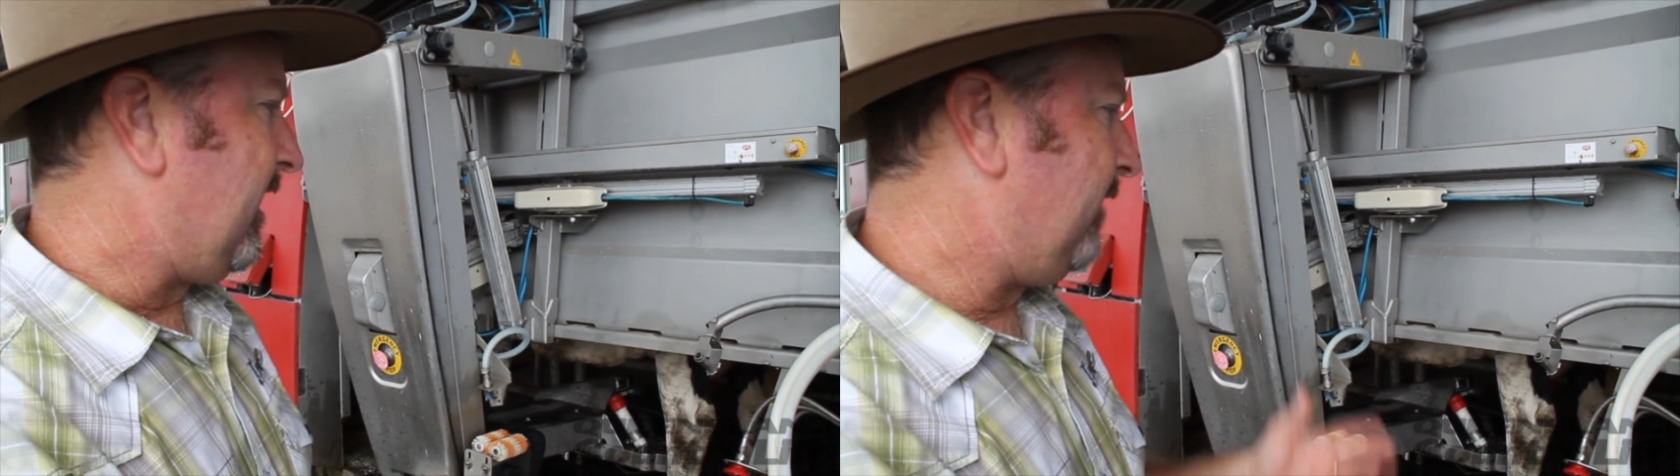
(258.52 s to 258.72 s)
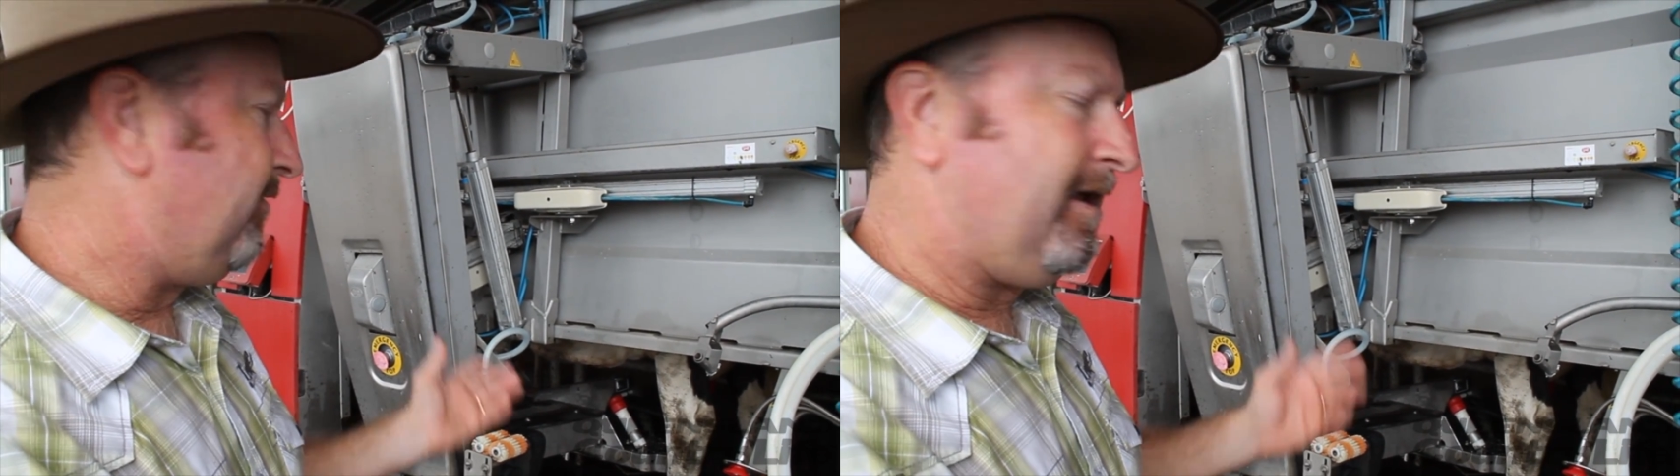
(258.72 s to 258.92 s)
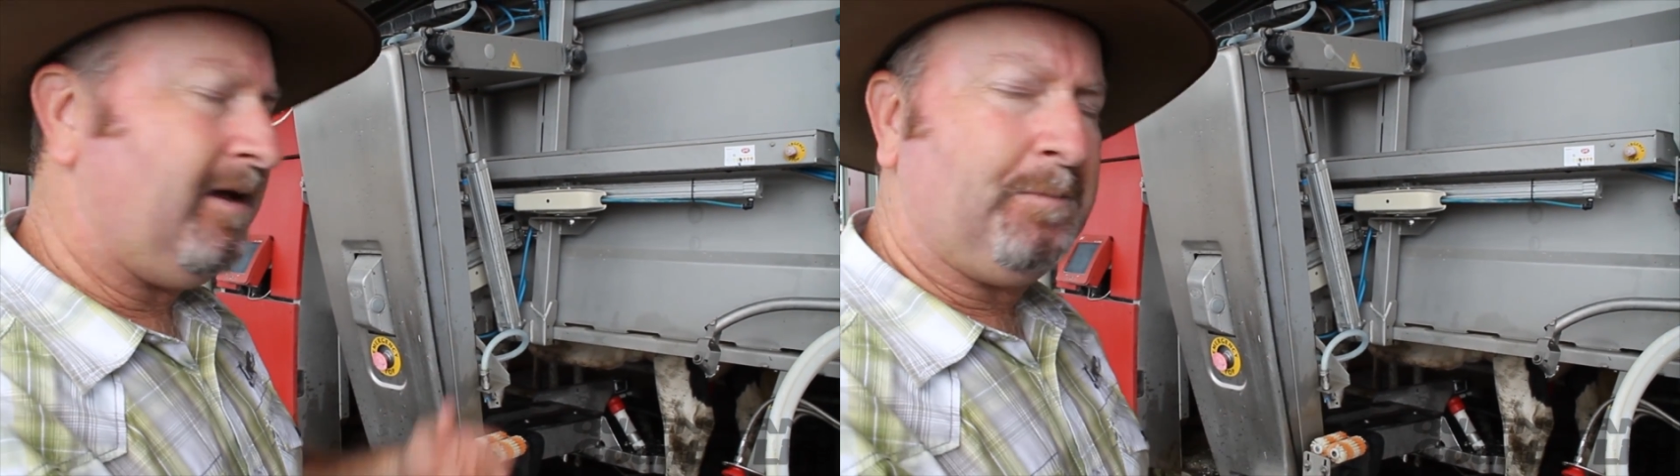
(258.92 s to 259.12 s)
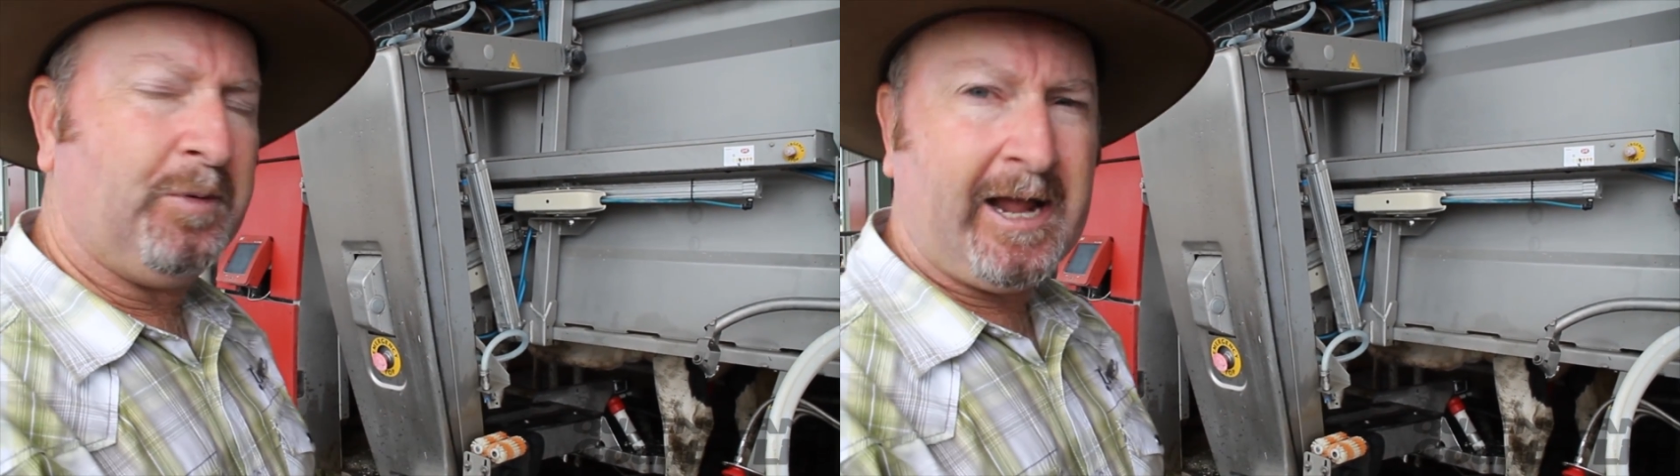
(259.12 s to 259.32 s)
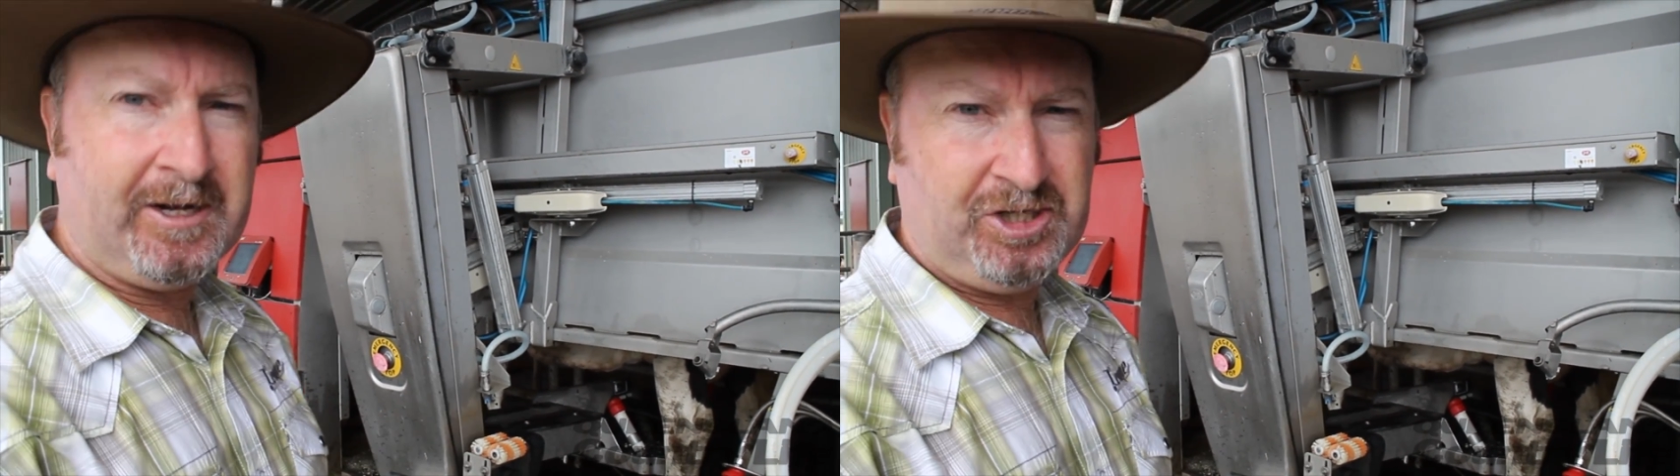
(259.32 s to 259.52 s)
and their
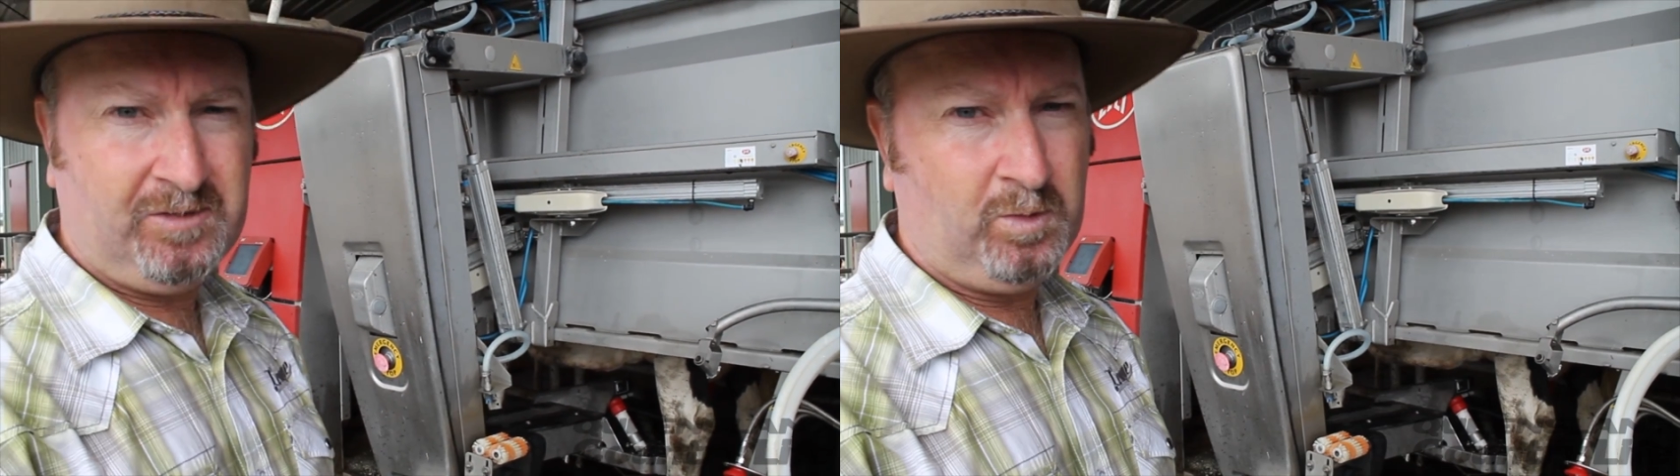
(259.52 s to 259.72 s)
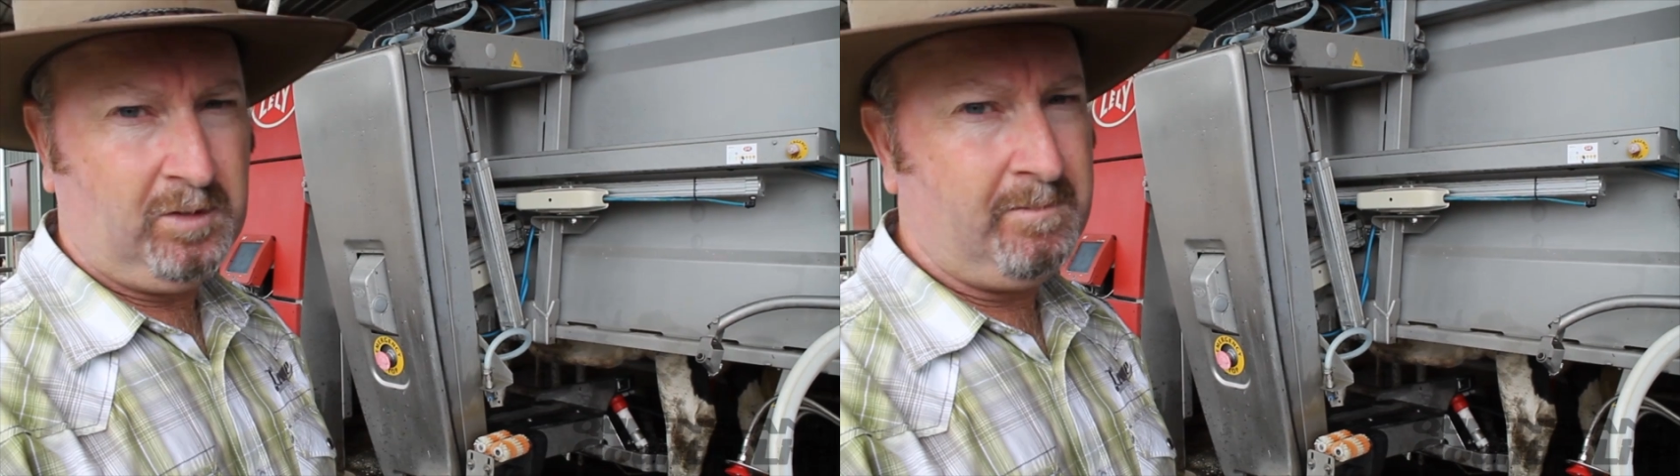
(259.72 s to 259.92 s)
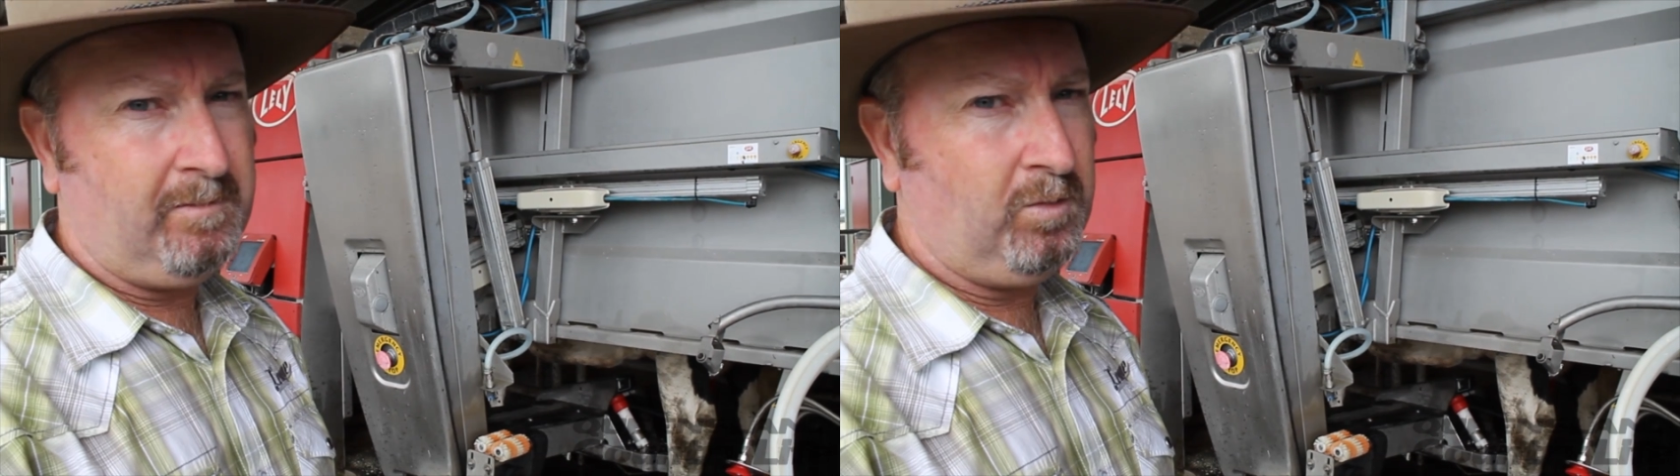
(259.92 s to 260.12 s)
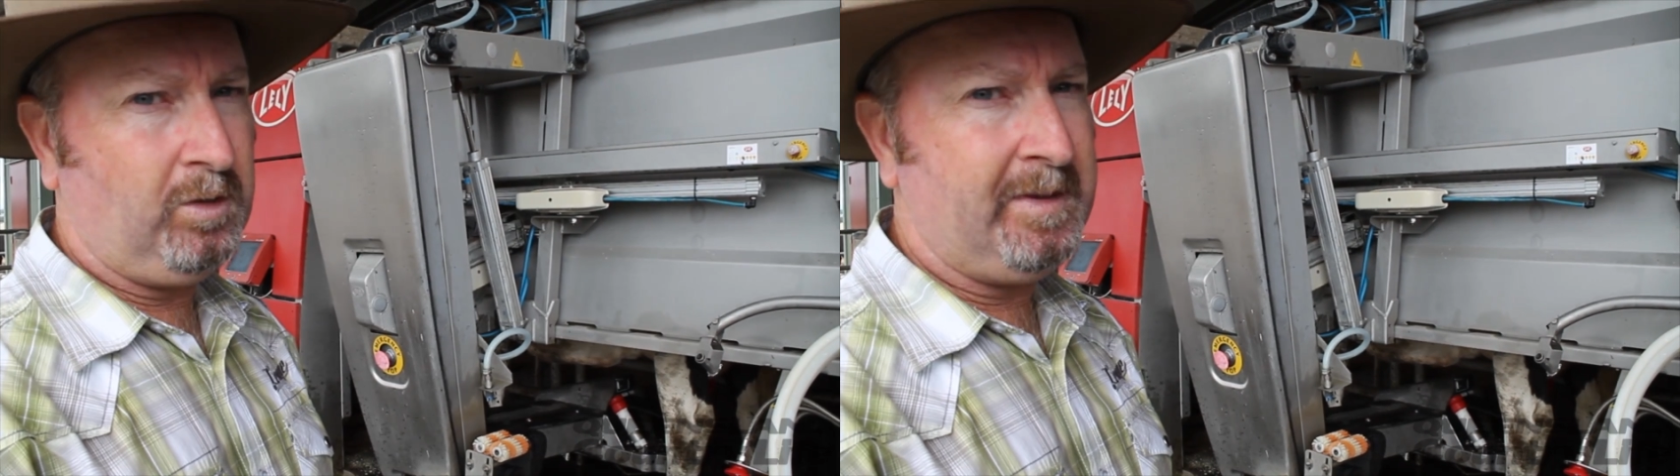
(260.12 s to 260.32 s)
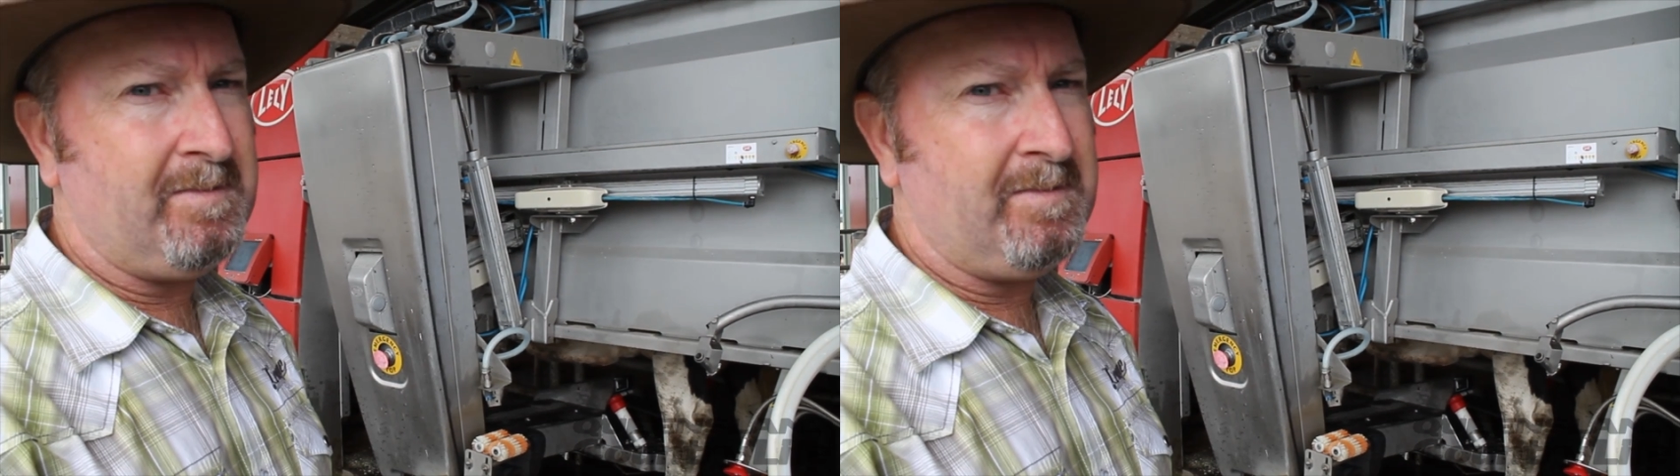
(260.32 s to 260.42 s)
production will